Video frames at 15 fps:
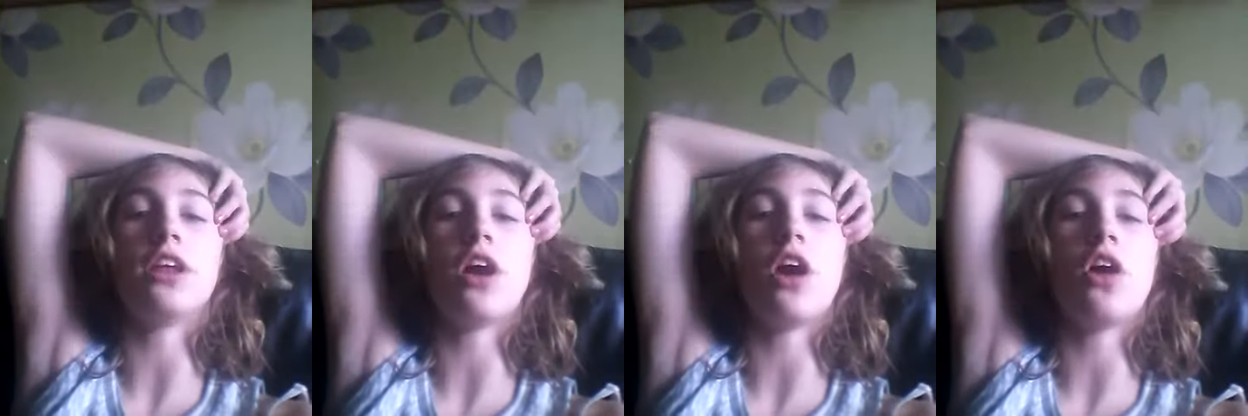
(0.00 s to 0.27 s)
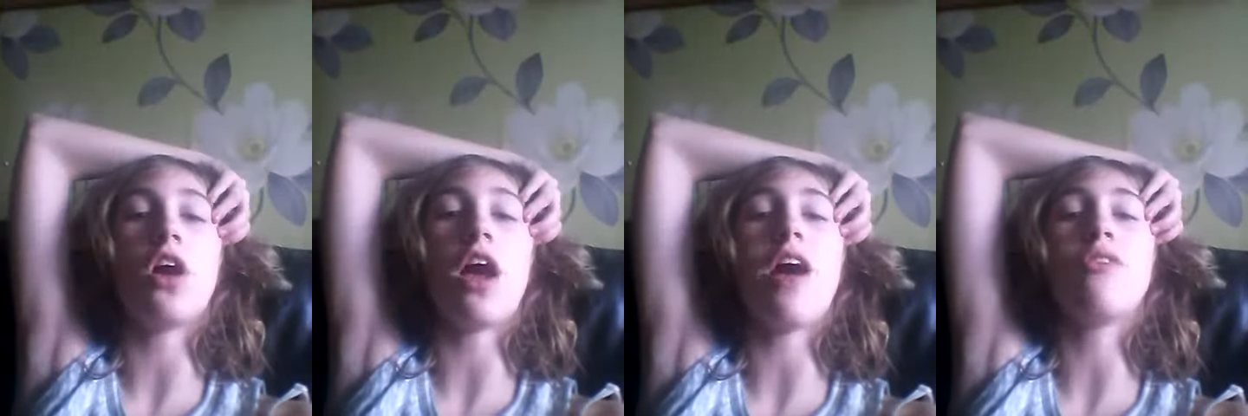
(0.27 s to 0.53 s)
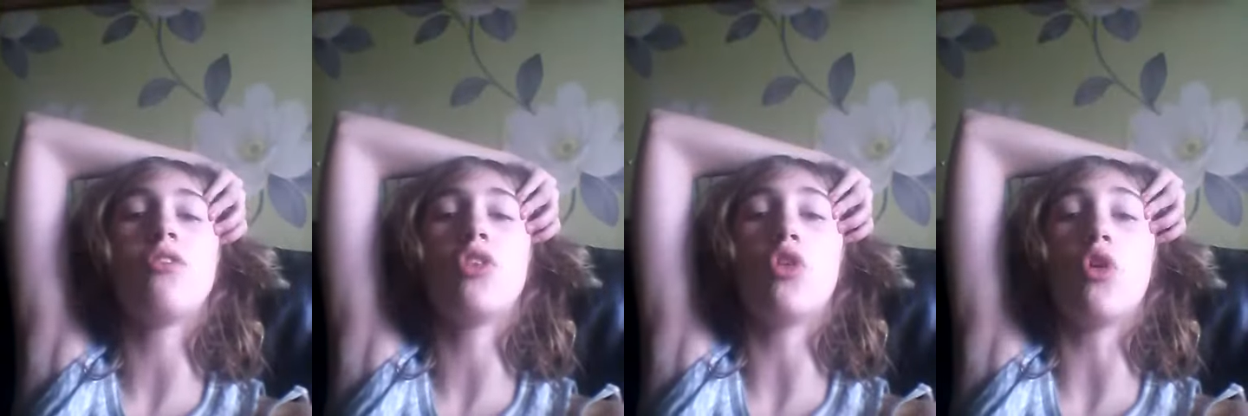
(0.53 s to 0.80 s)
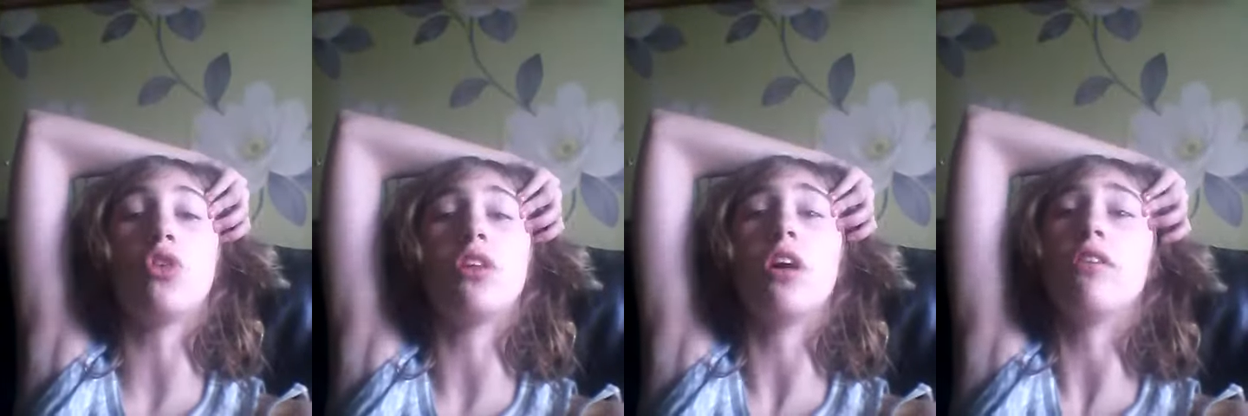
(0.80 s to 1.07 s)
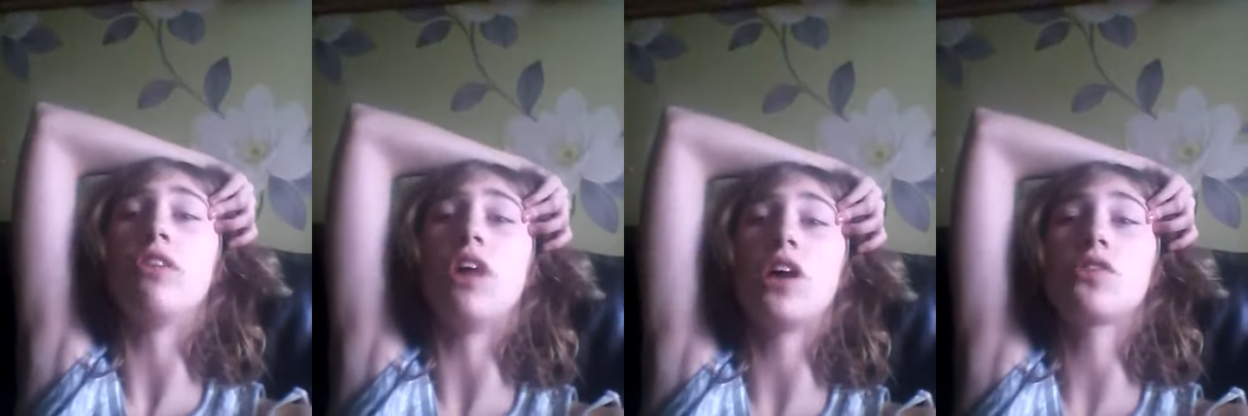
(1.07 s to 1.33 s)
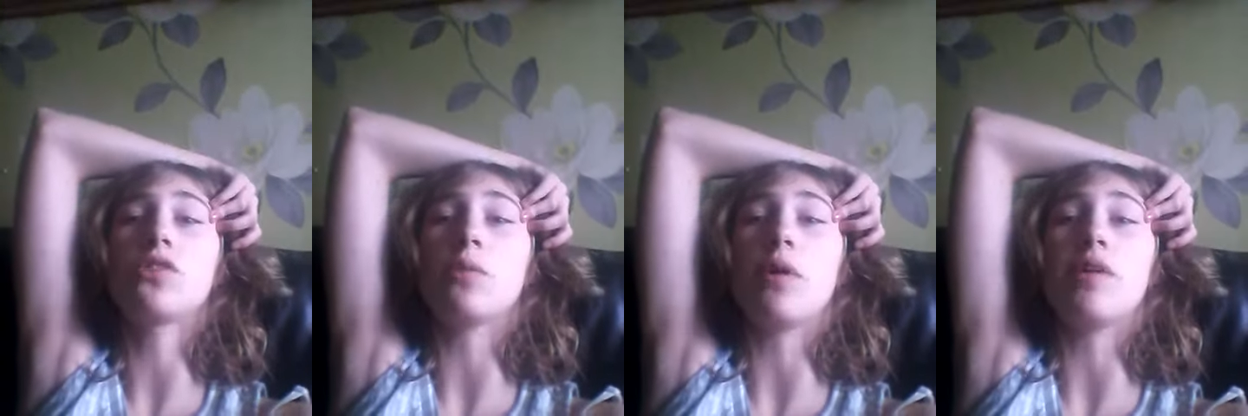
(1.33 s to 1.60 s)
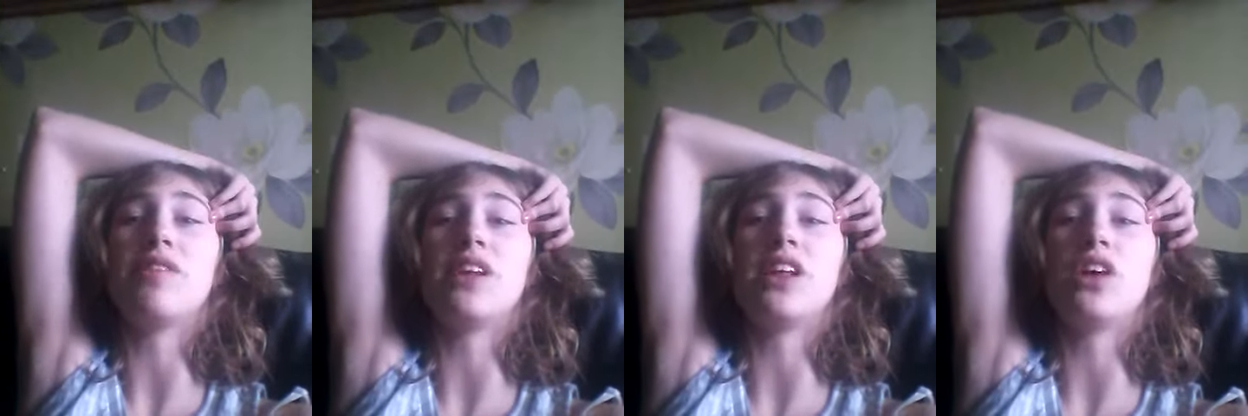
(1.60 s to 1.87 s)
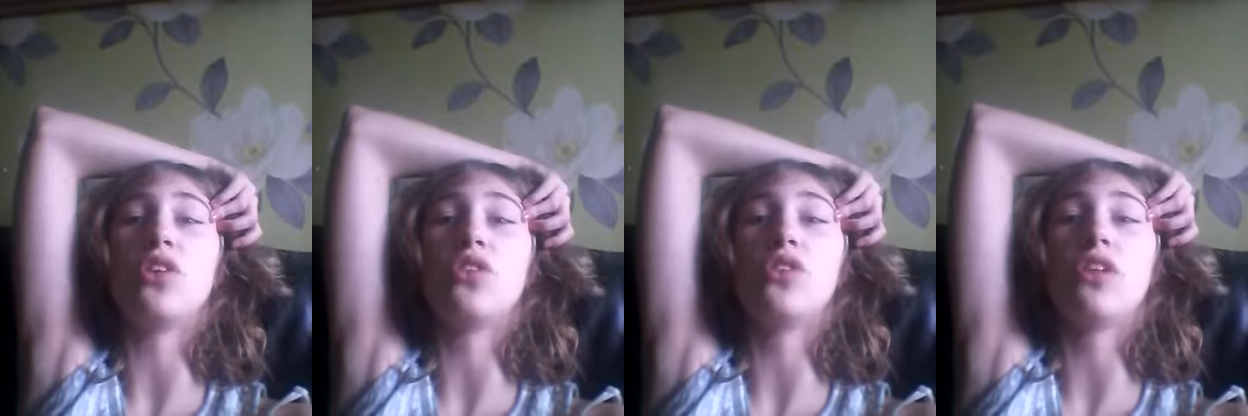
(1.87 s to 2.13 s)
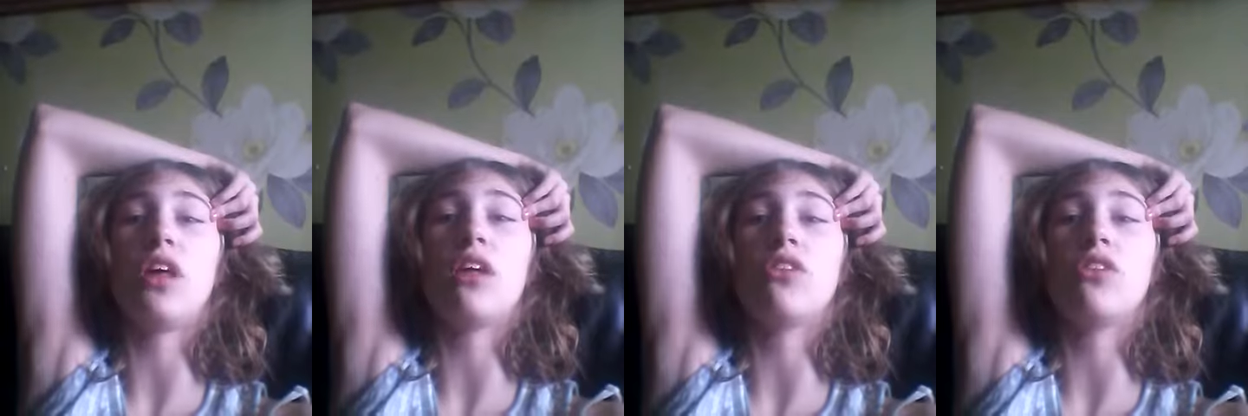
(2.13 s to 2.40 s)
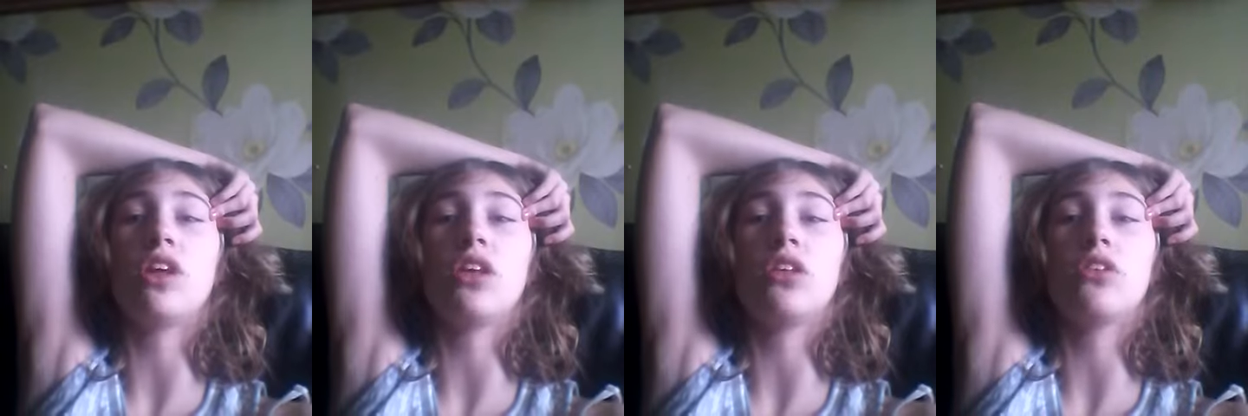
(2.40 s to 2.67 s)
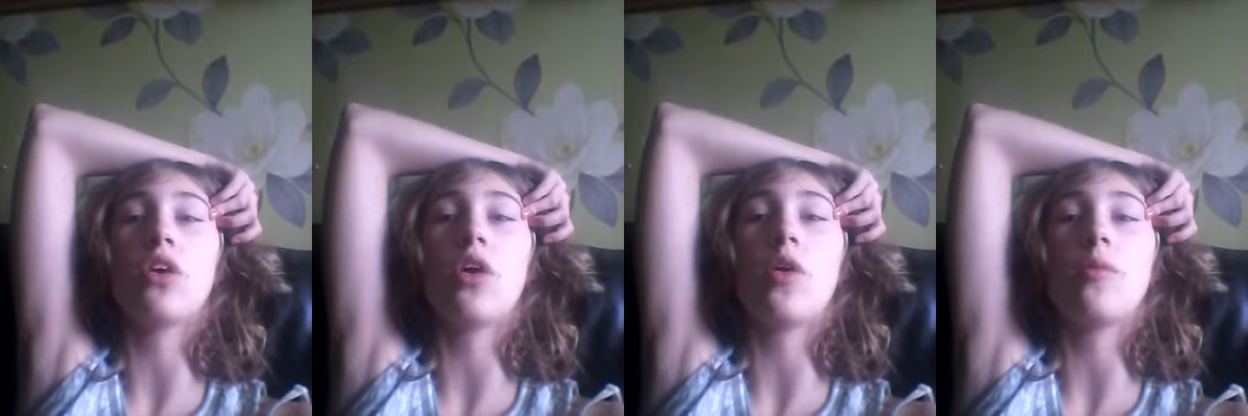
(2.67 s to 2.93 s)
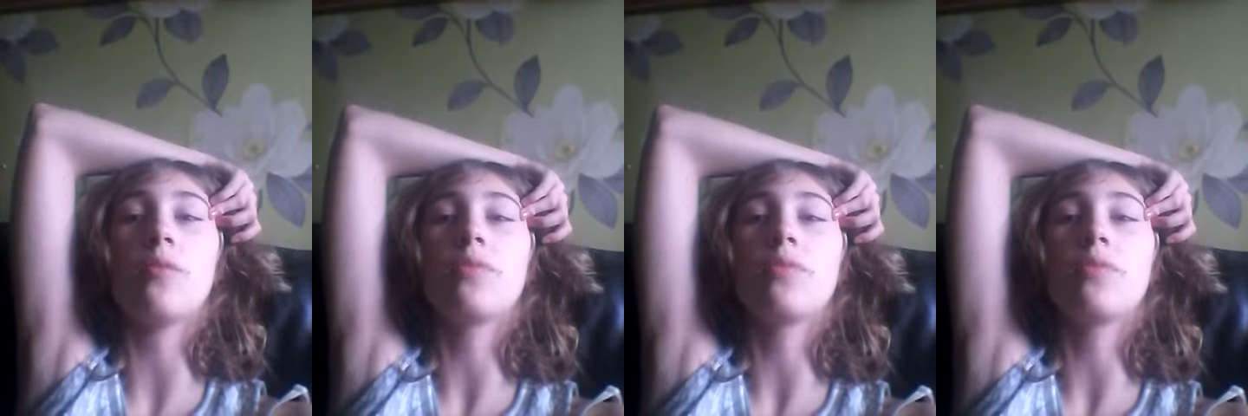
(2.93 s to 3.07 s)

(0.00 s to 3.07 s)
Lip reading: I haven't got enough likes for my videos, actually, so